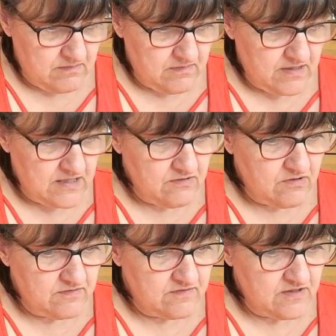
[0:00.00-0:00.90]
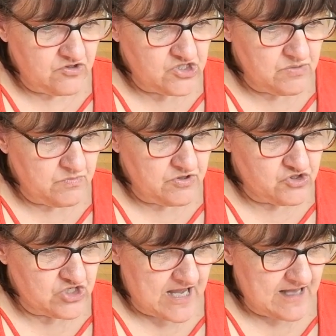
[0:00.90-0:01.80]
Then you've got stitching with
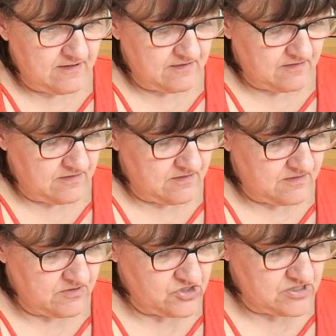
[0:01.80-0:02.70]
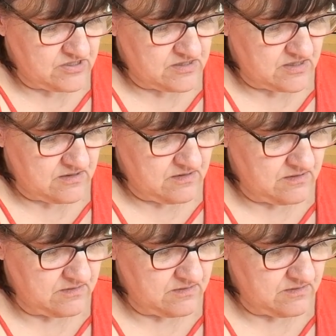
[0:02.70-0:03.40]
Jess, and she's done,